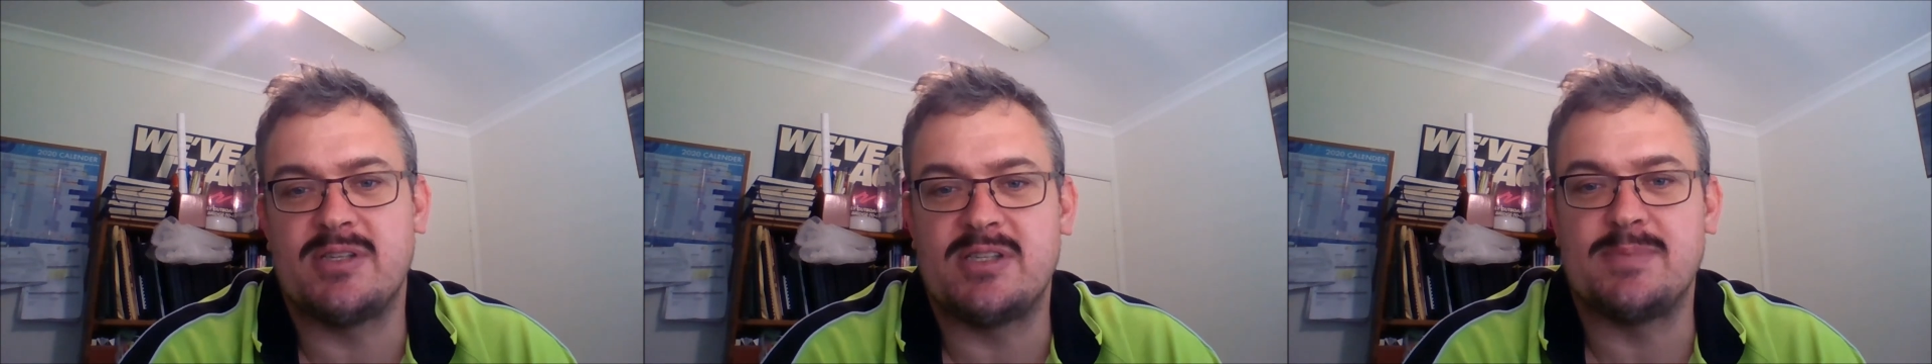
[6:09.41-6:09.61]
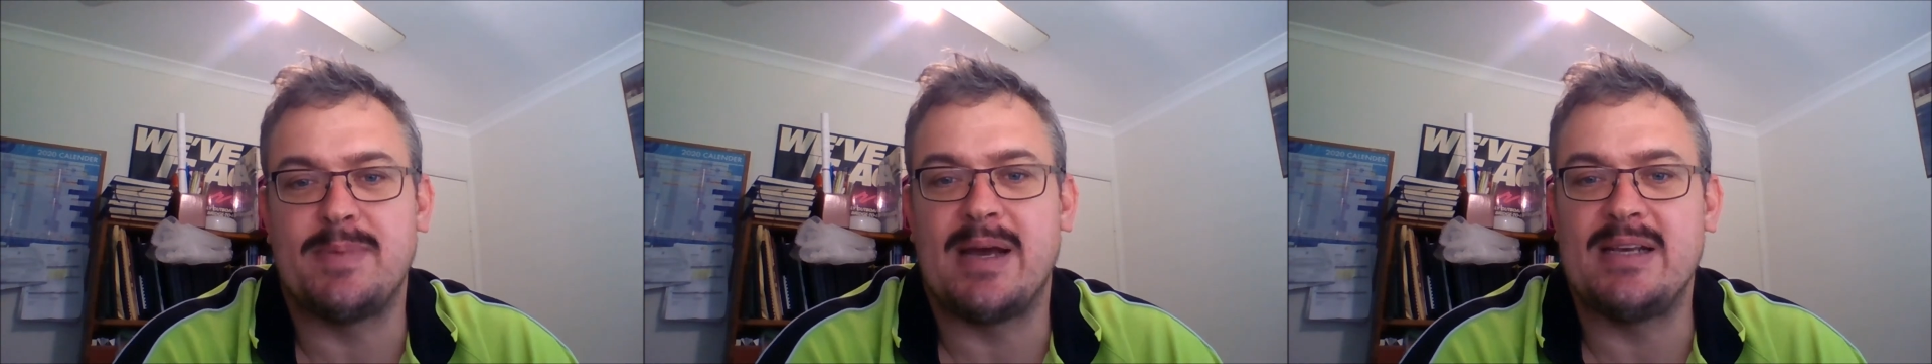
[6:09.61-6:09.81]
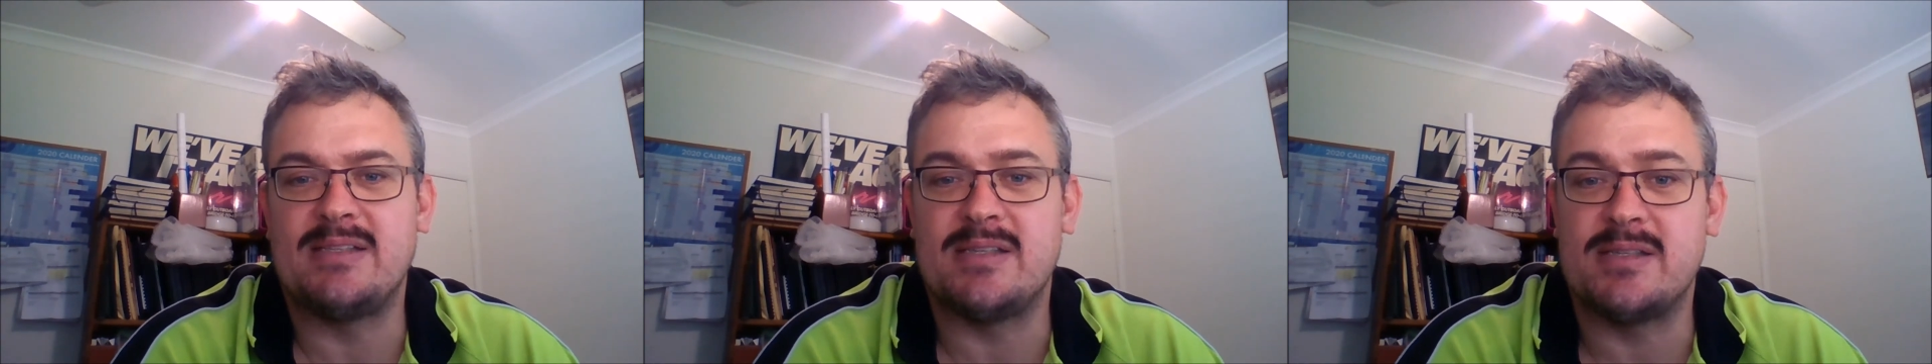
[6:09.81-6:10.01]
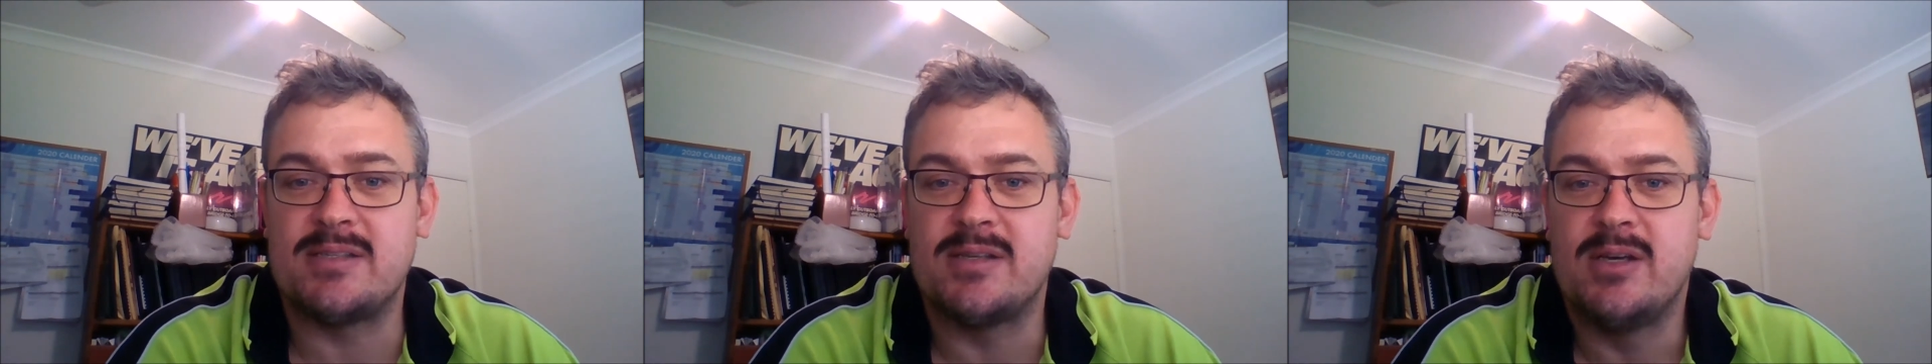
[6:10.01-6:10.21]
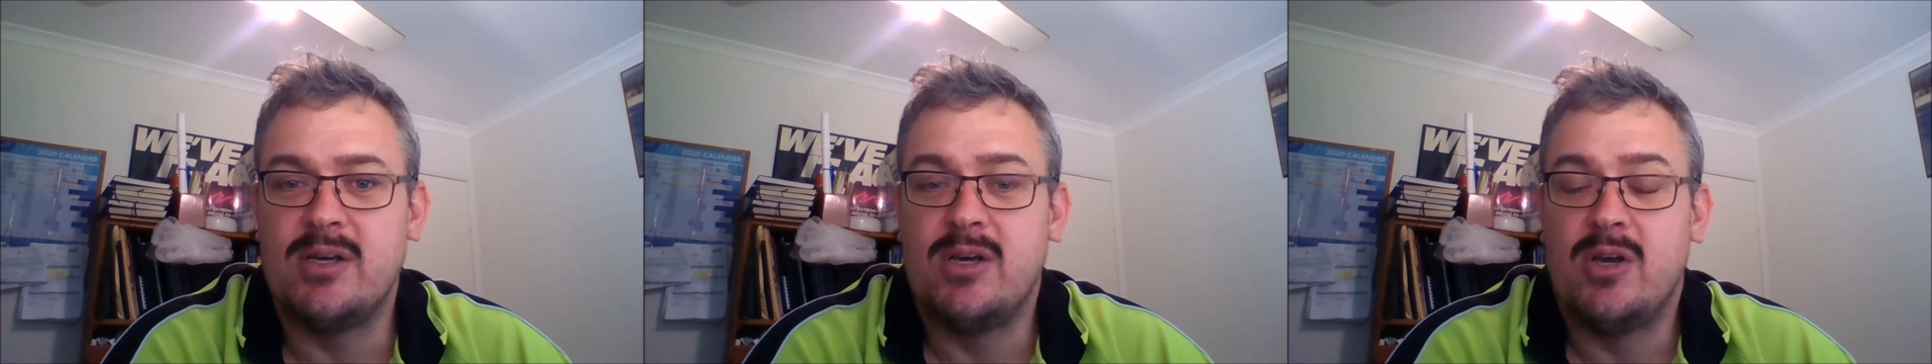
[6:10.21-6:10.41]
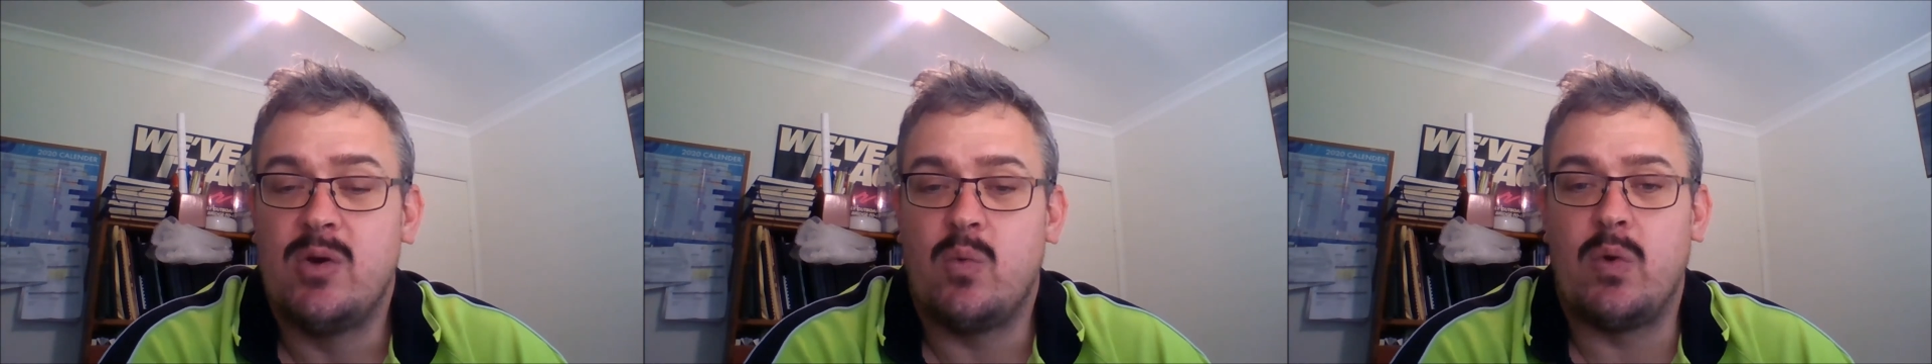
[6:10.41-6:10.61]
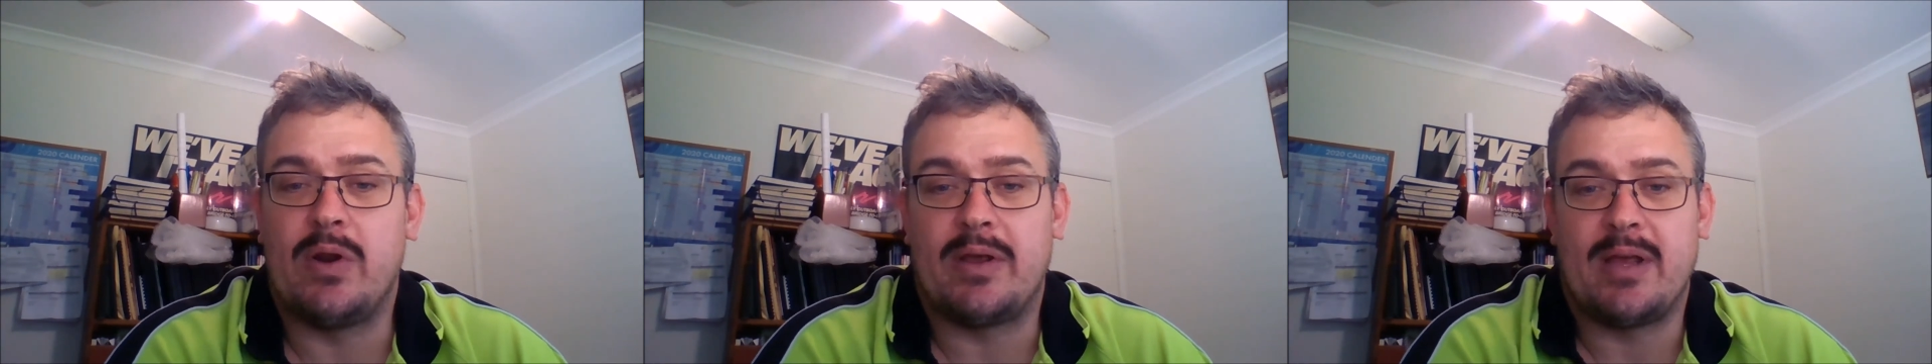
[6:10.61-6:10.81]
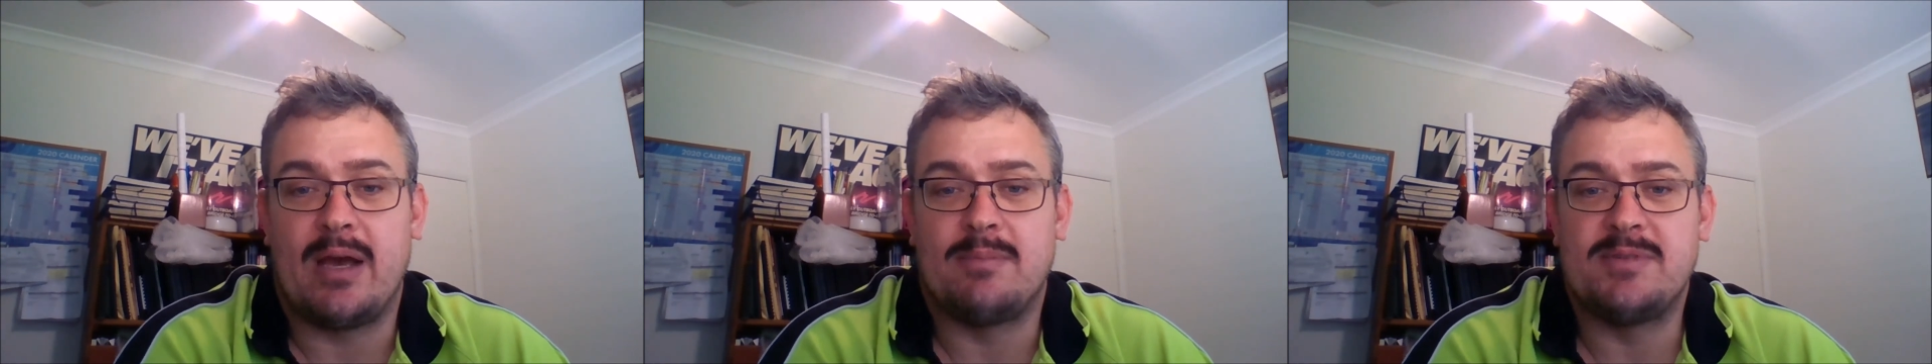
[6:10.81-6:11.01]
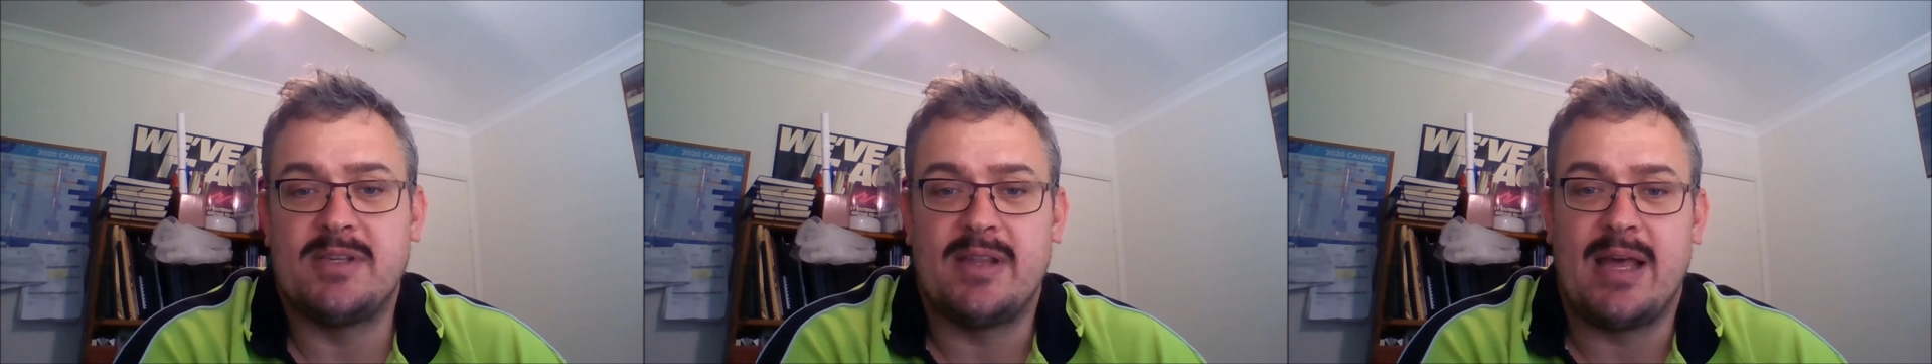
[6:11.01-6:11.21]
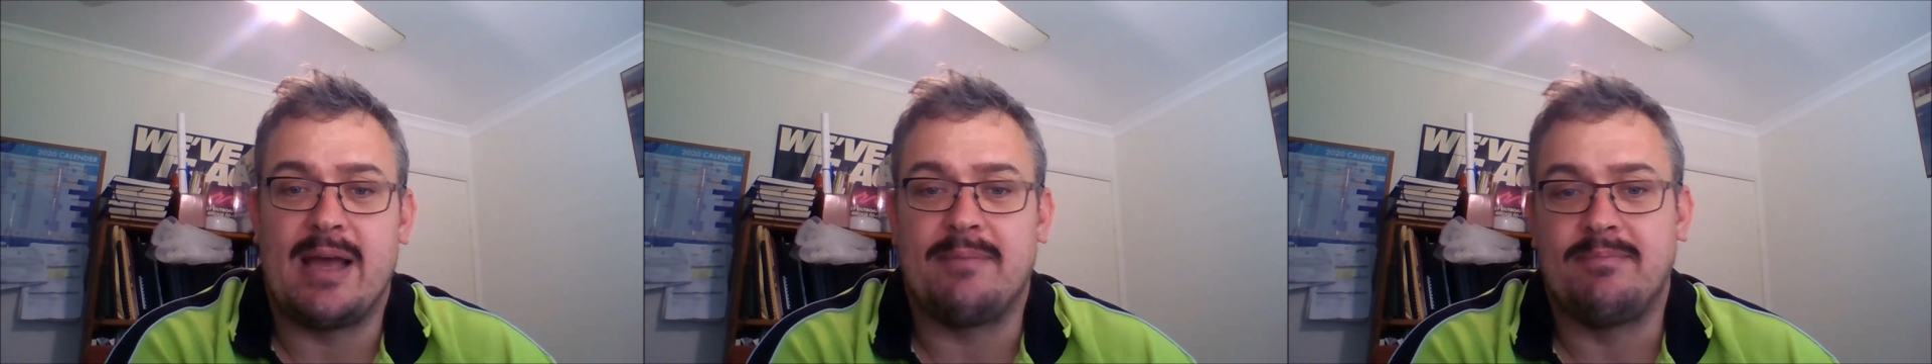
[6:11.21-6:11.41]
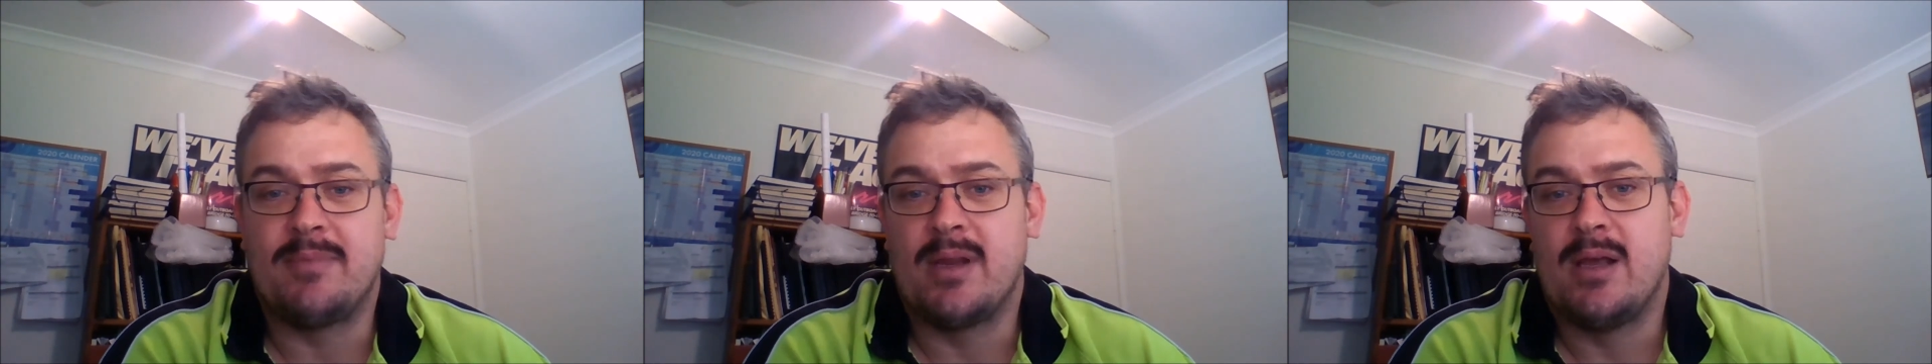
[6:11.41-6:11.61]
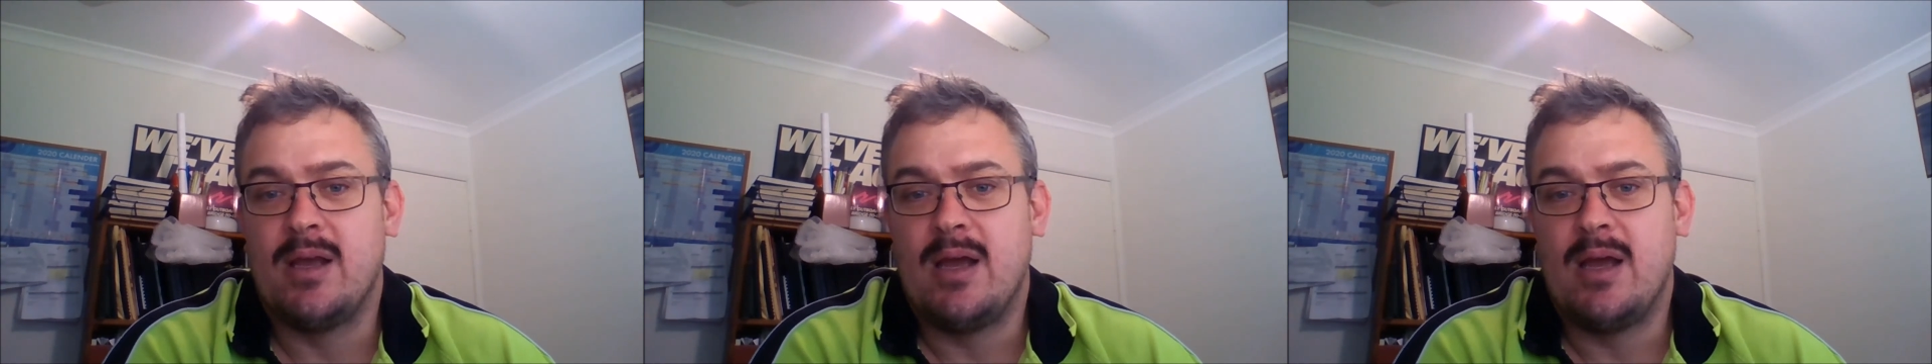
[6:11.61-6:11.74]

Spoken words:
in spaces when it comes to that.